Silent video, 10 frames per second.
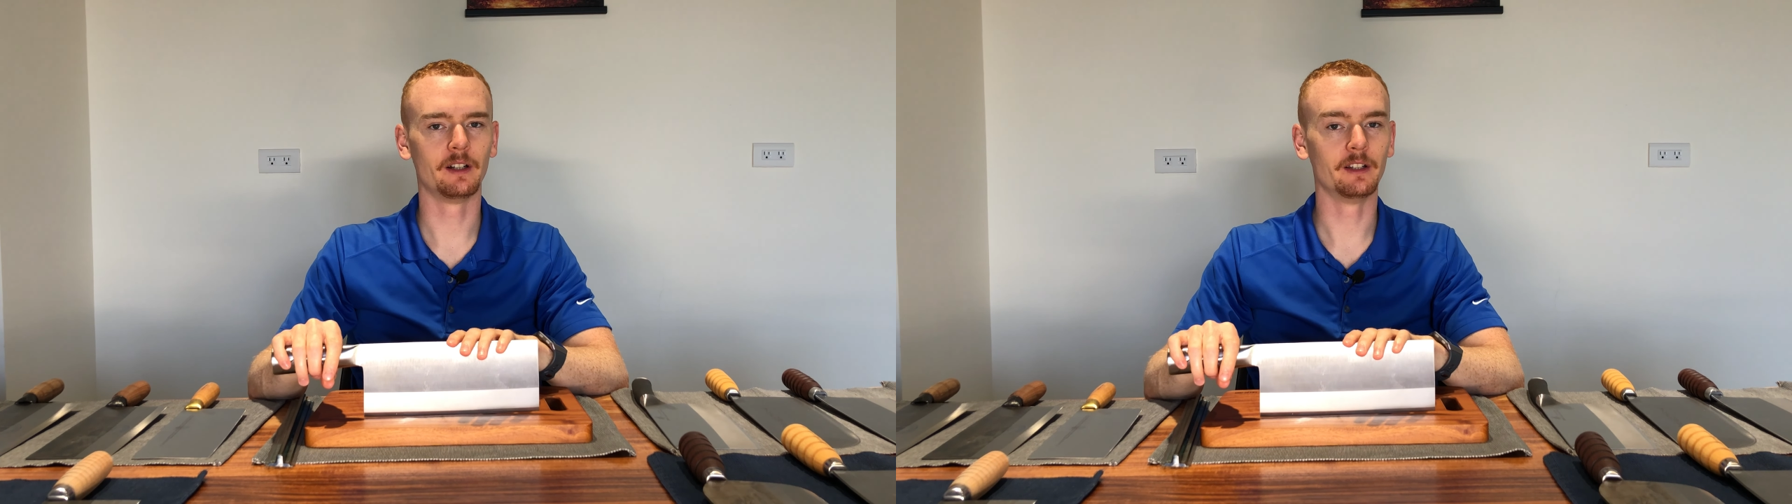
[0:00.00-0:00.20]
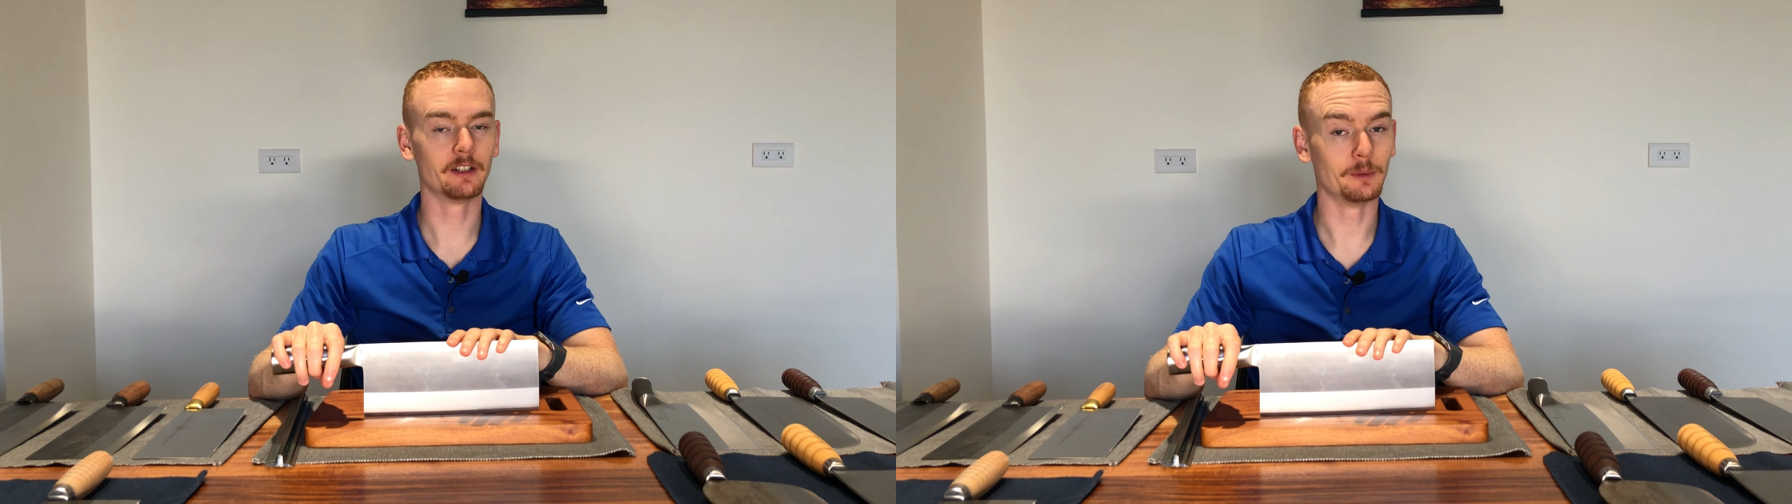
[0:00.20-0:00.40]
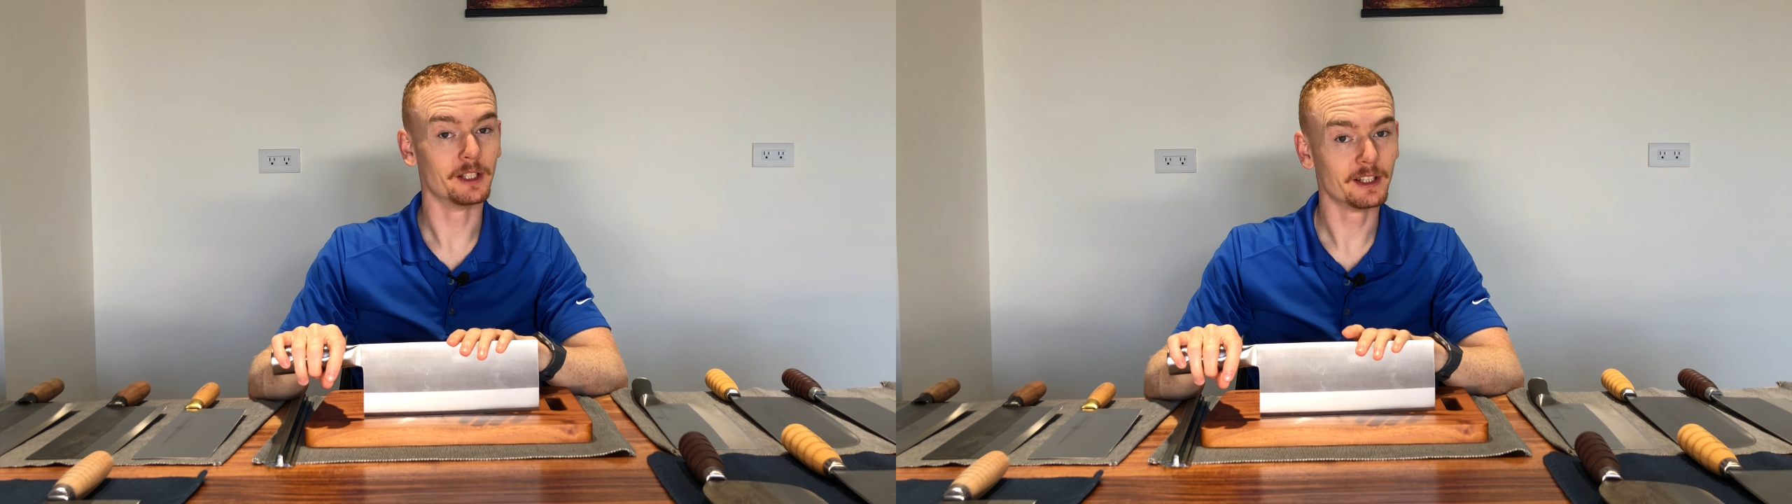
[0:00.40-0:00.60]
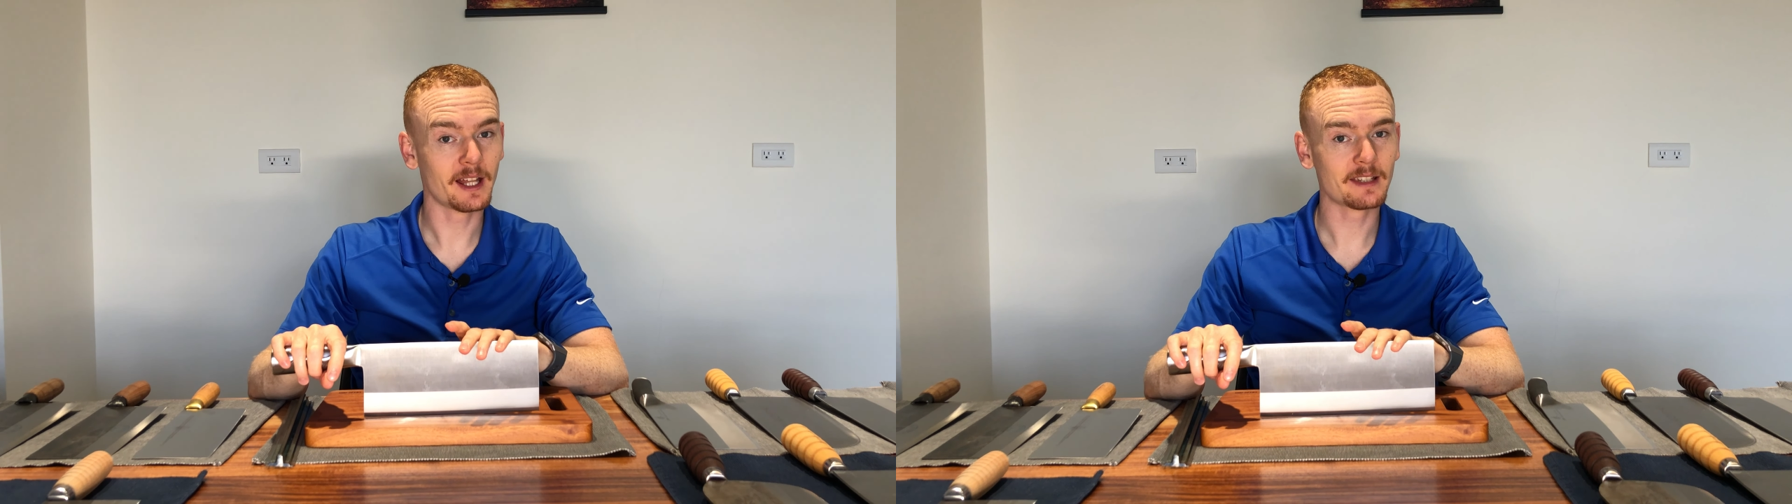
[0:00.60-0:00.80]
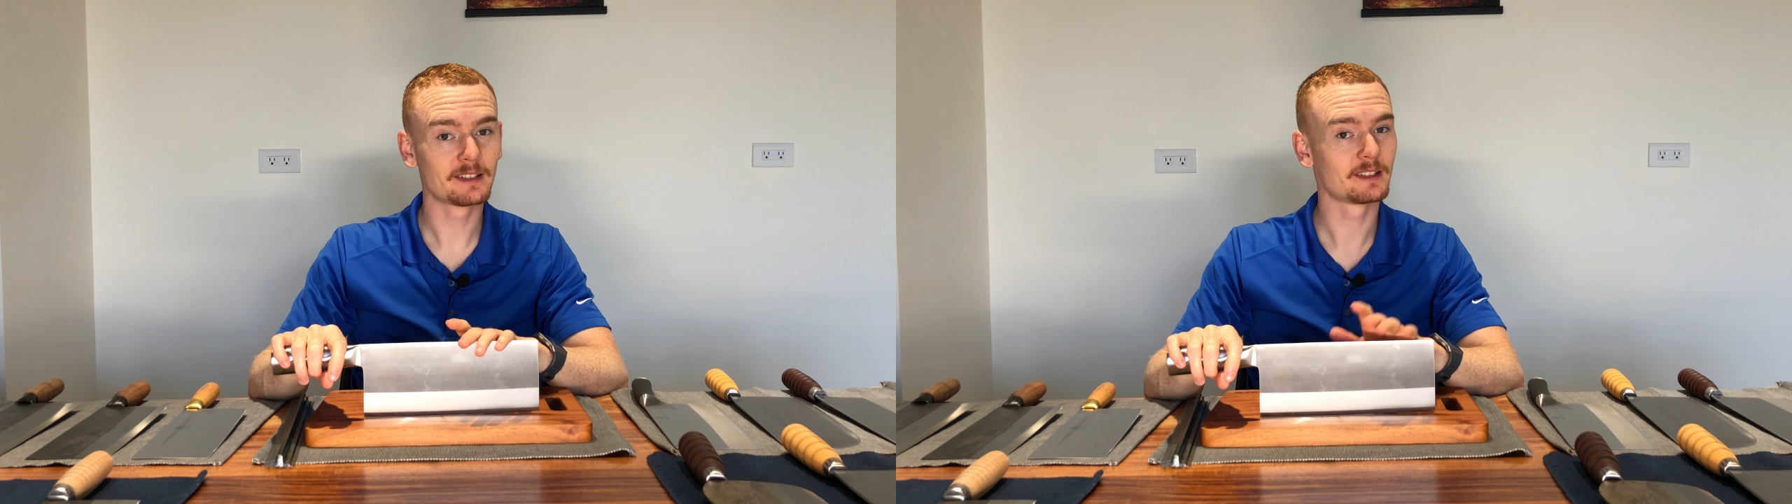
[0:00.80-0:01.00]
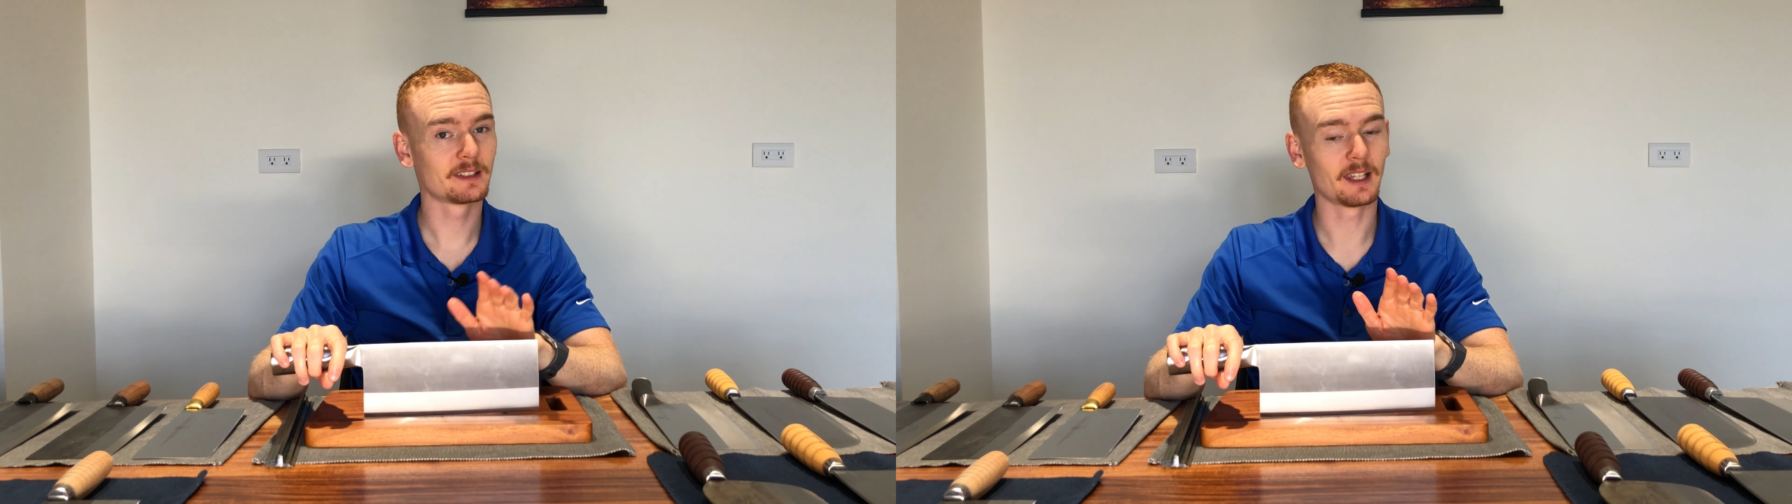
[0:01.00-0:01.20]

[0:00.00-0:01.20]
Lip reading: a little bit less